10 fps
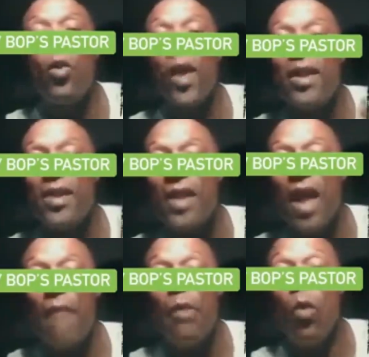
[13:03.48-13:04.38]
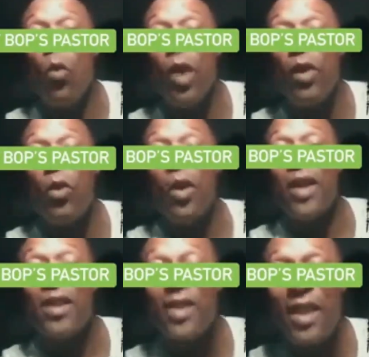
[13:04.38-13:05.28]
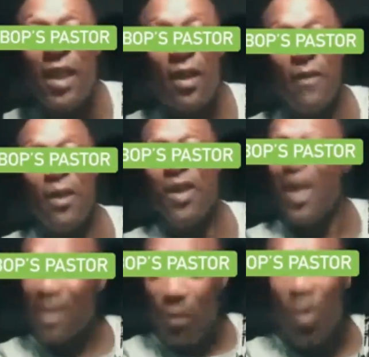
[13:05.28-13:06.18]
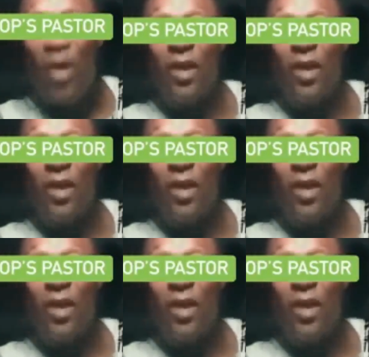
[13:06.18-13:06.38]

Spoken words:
scam? What do I steal? That's the point.